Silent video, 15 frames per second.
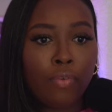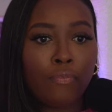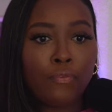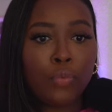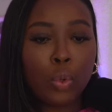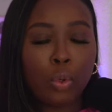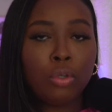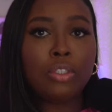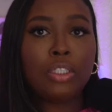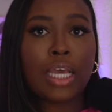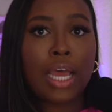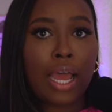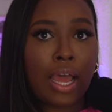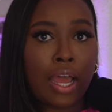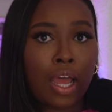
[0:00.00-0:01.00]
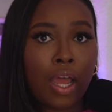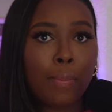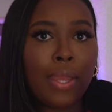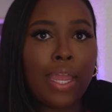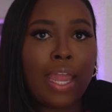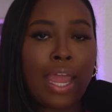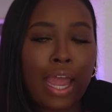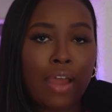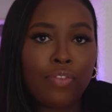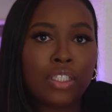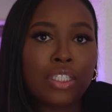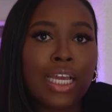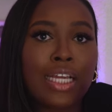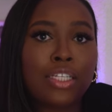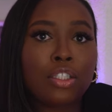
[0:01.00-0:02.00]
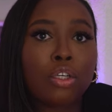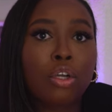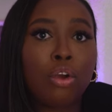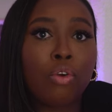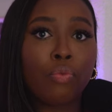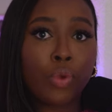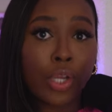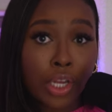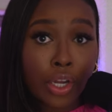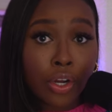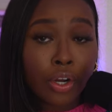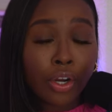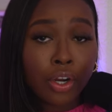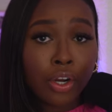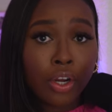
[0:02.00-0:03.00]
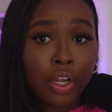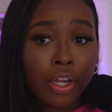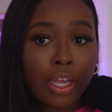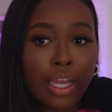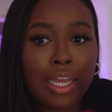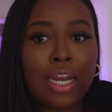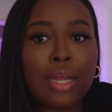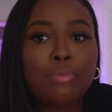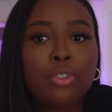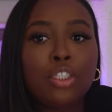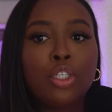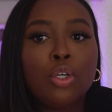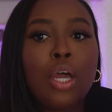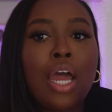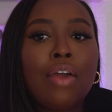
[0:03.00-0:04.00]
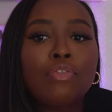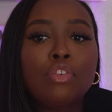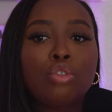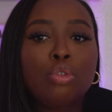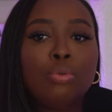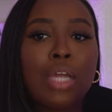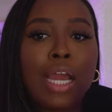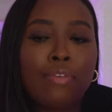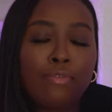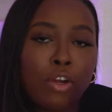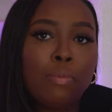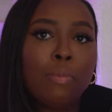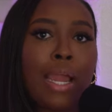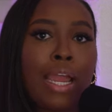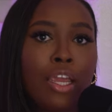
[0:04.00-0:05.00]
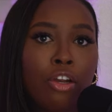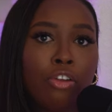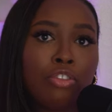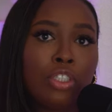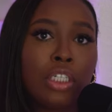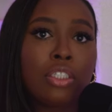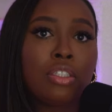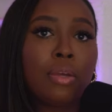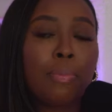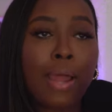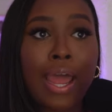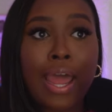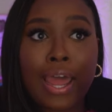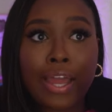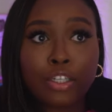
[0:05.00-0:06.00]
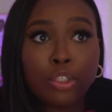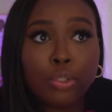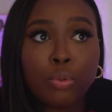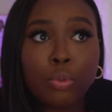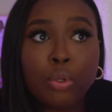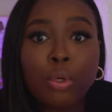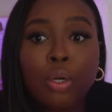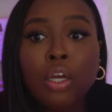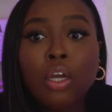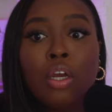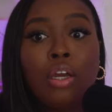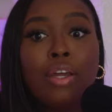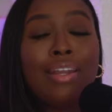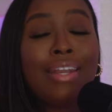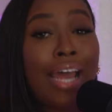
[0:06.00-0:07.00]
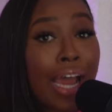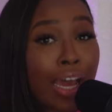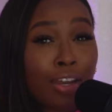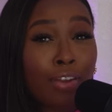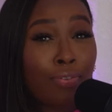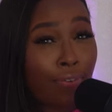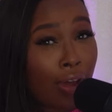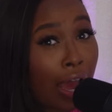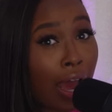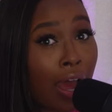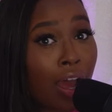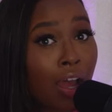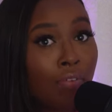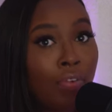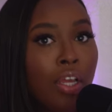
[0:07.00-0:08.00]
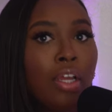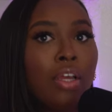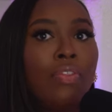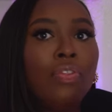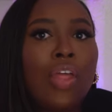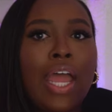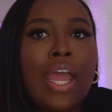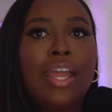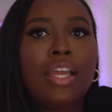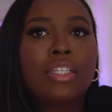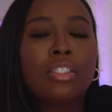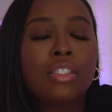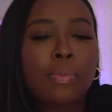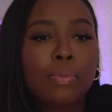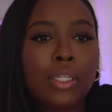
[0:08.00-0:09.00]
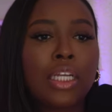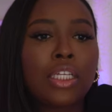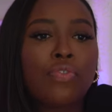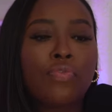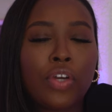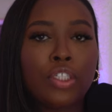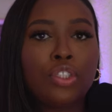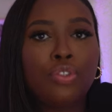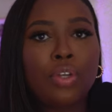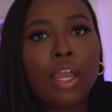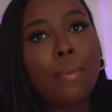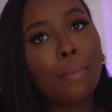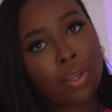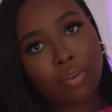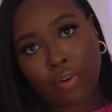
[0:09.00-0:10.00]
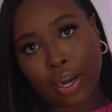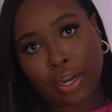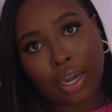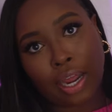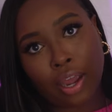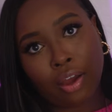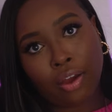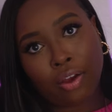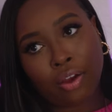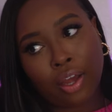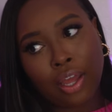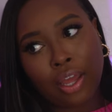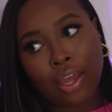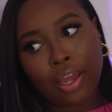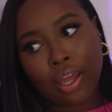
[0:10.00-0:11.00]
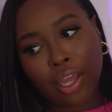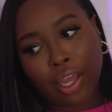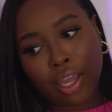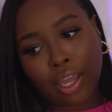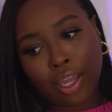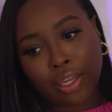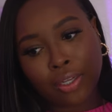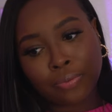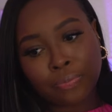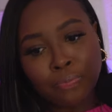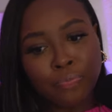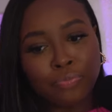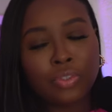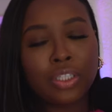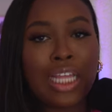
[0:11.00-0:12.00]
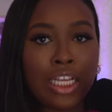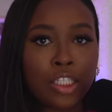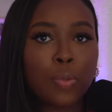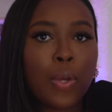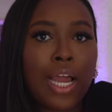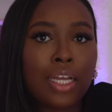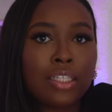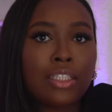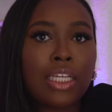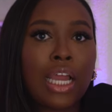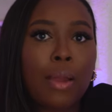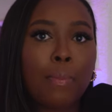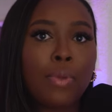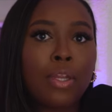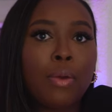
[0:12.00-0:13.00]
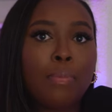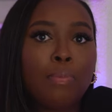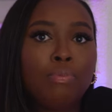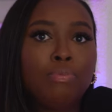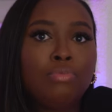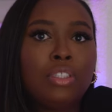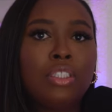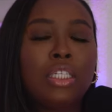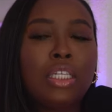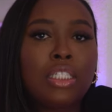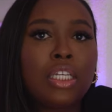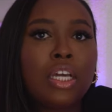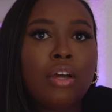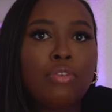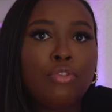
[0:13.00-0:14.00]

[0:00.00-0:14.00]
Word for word: full time and have this as a career, and I'm still having to divert my energy into my actual 9-to-5, that is something that's frustrating me right now. And that's why I say I'm in a season of